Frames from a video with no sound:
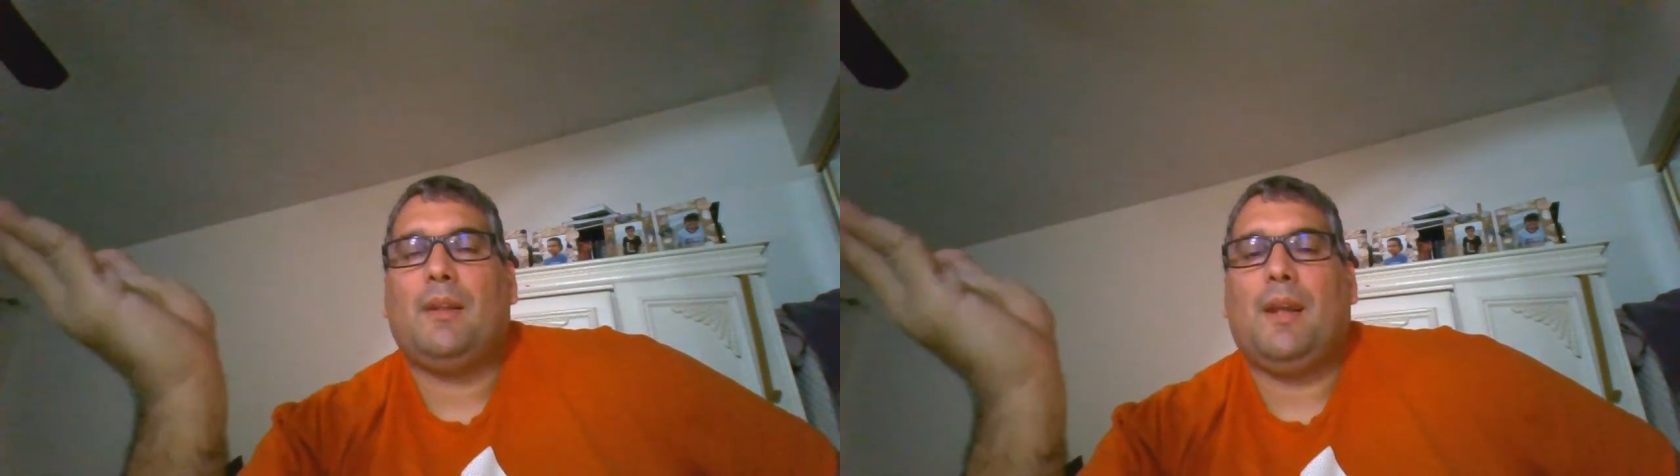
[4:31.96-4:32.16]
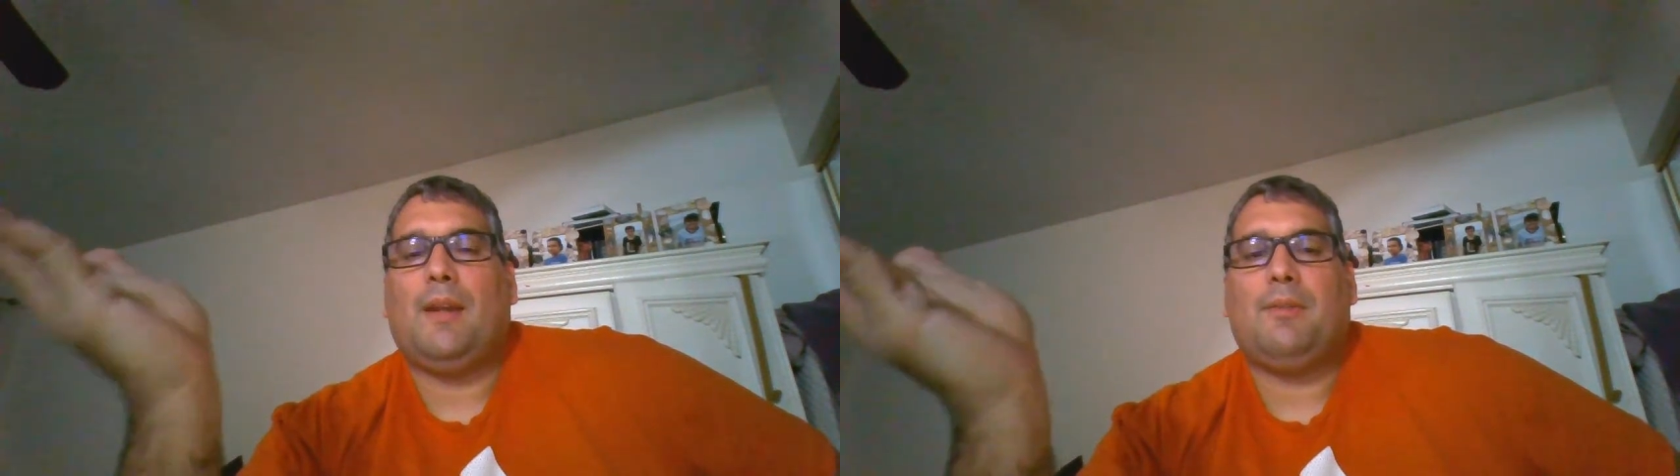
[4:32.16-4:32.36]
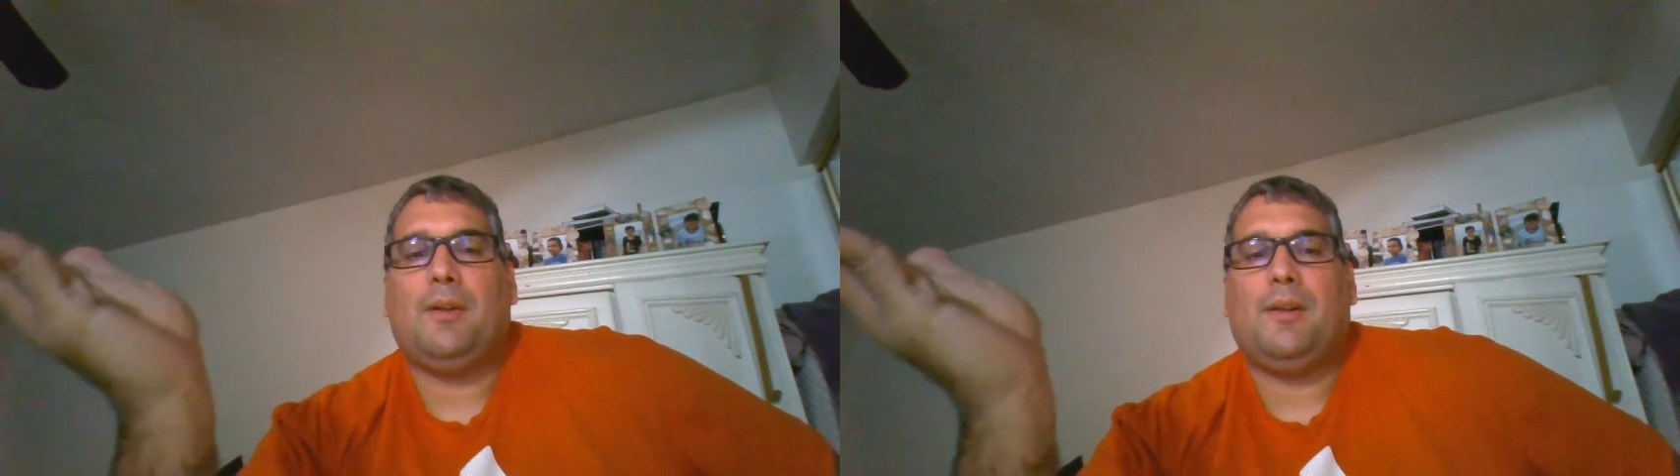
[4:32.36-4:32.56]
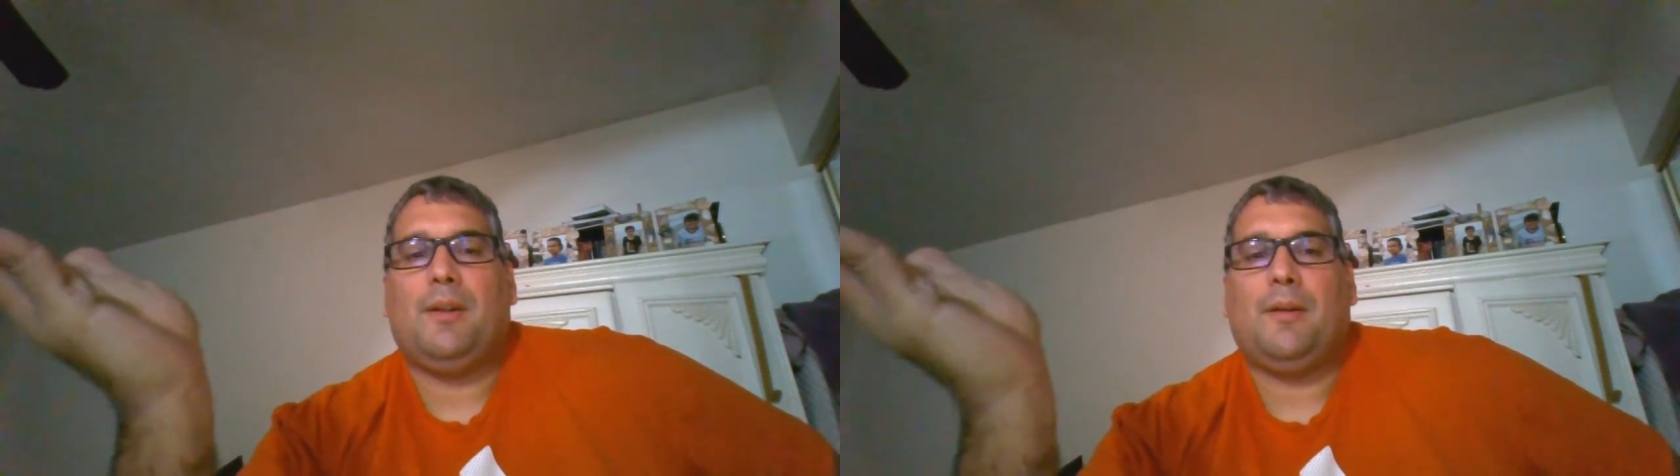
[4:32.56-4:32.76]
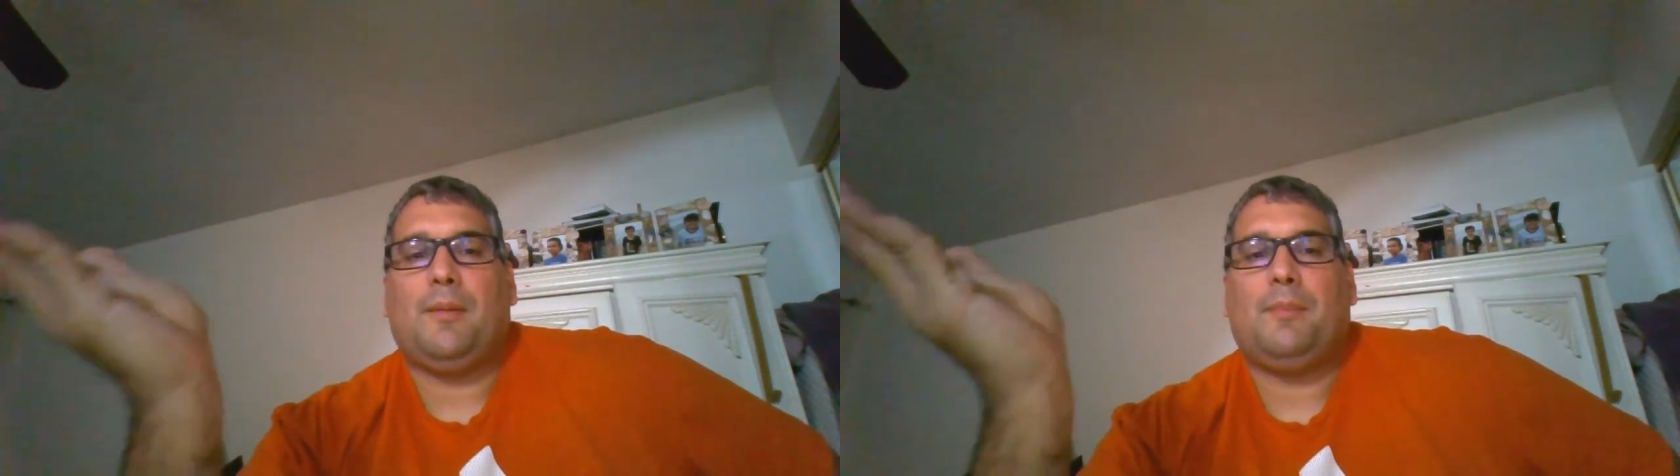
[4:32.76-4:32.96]
every
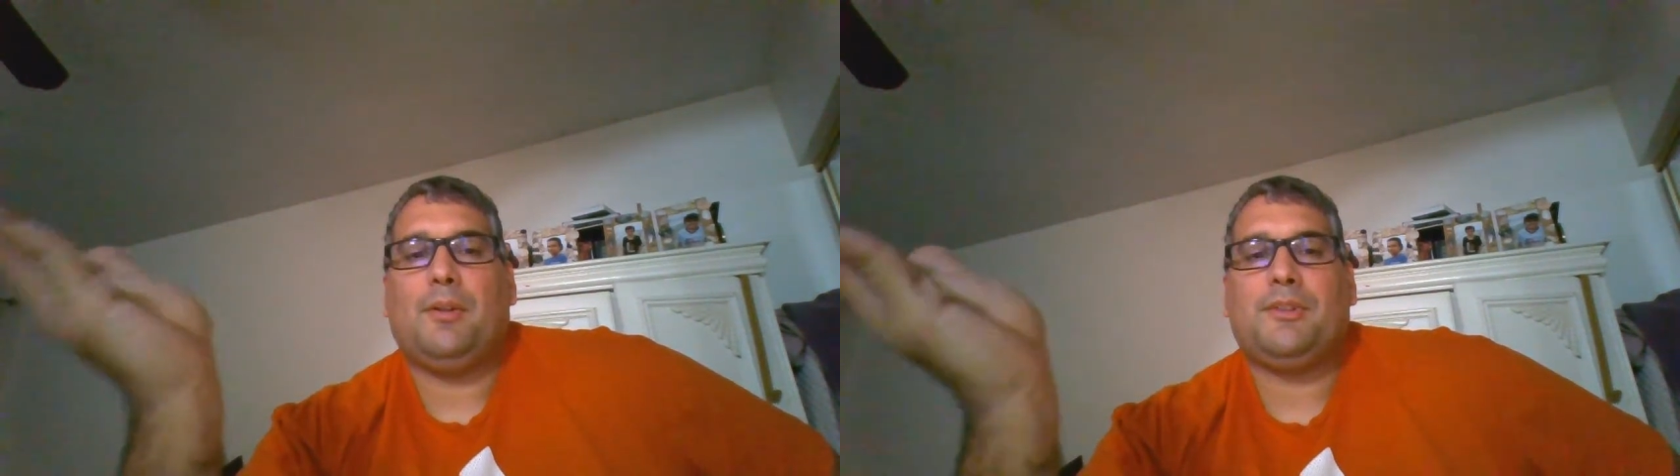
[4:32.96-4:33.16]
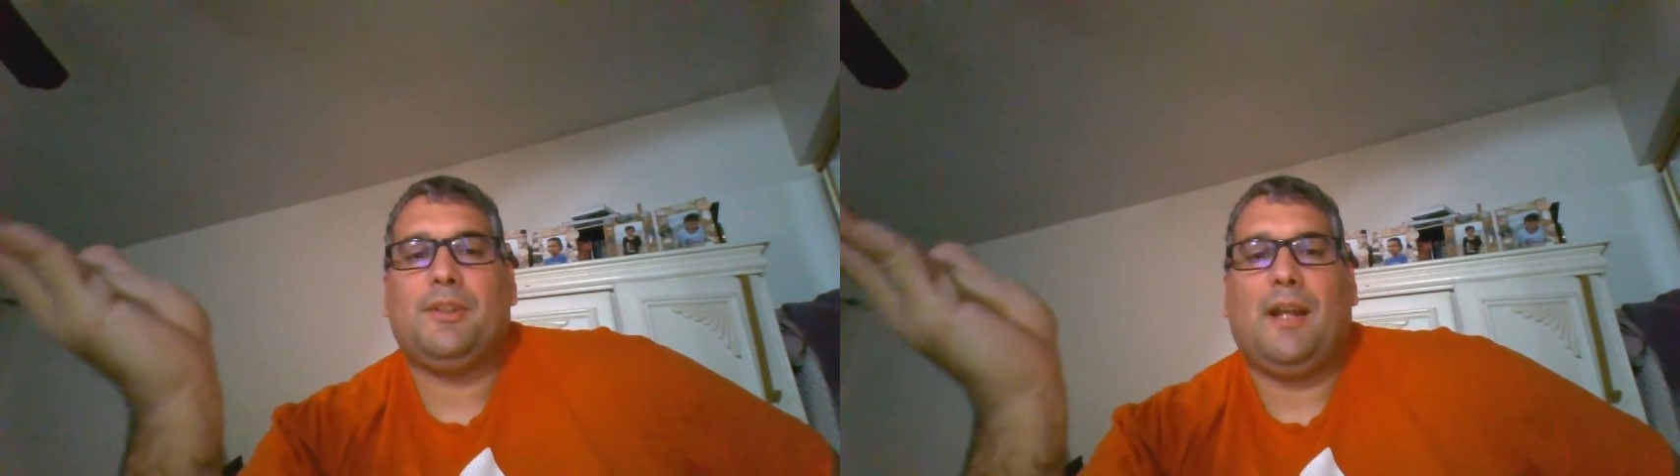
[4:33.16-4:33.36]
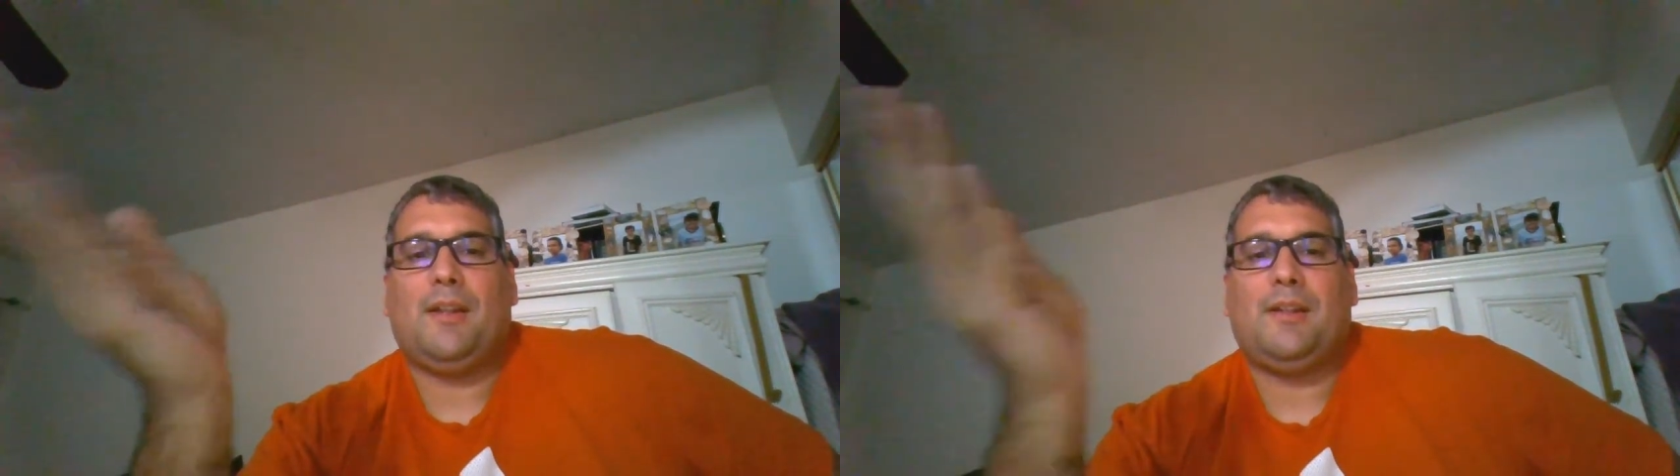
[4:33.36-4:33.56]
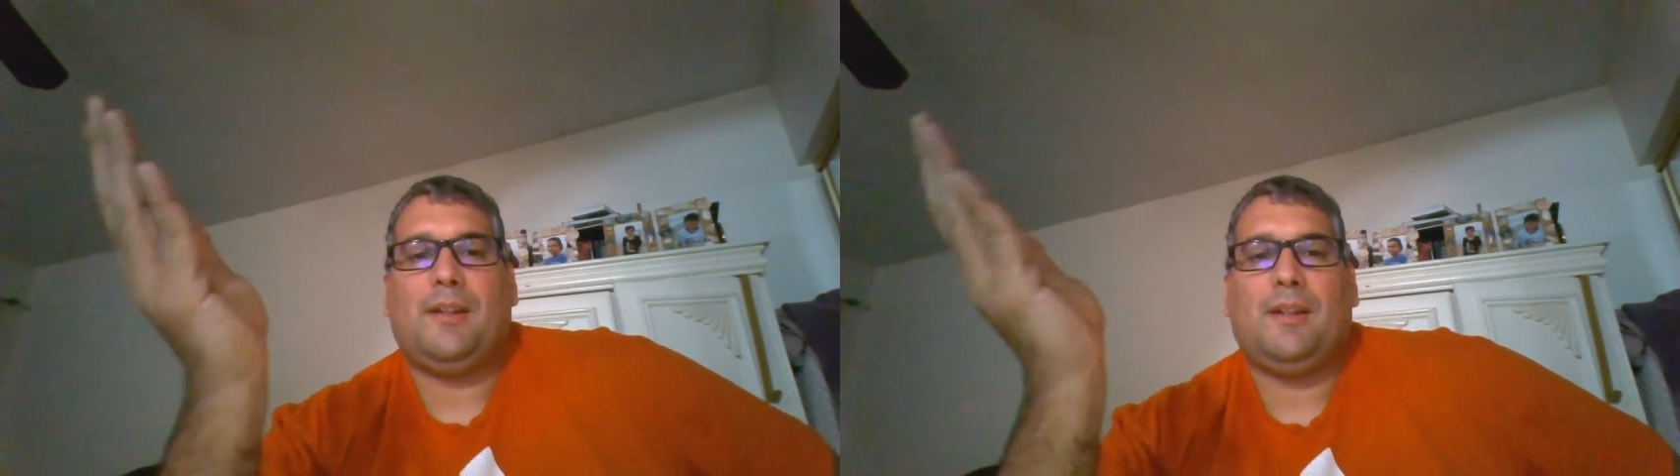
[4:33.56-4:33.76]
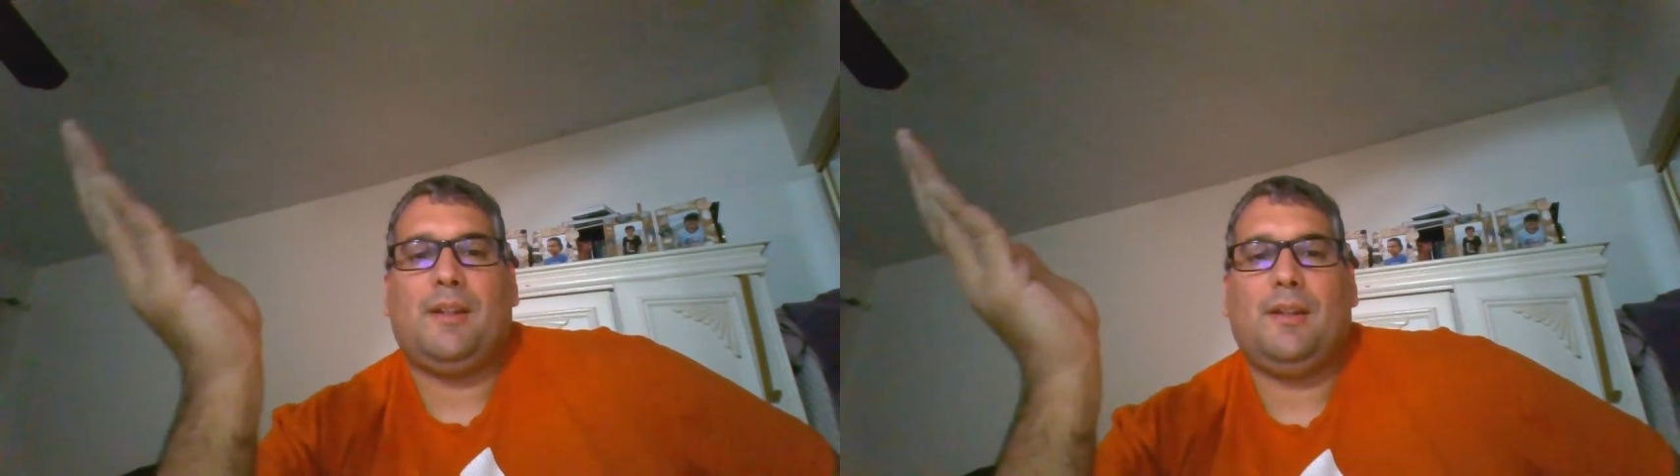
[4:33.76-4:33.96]

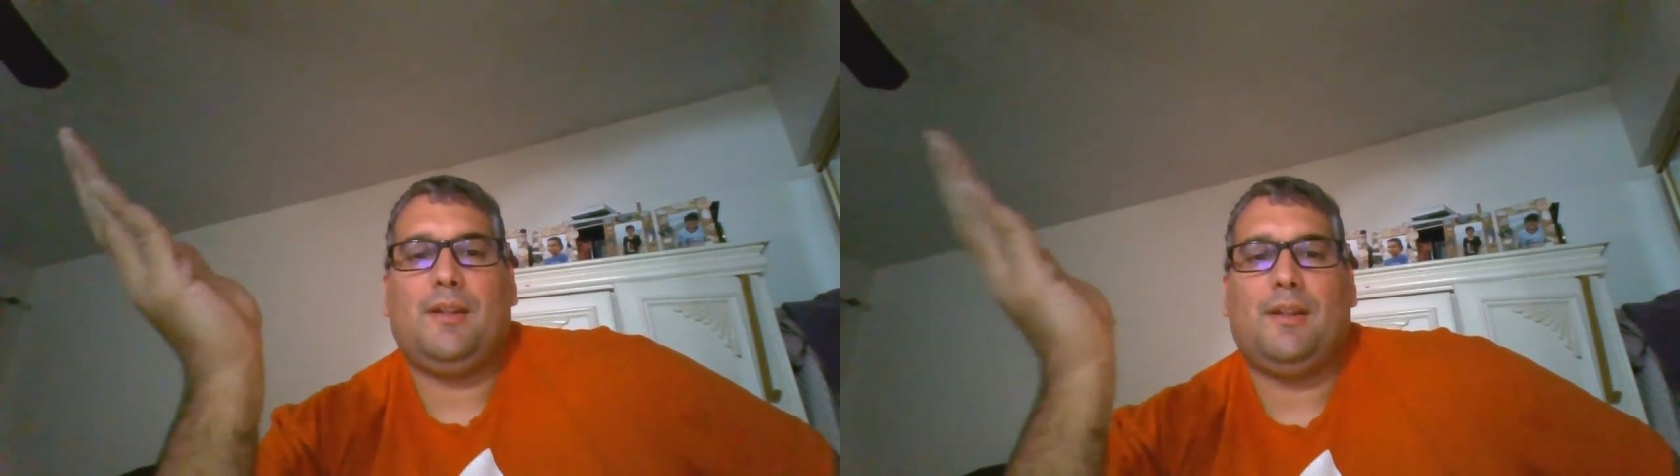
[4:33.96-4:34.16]
personality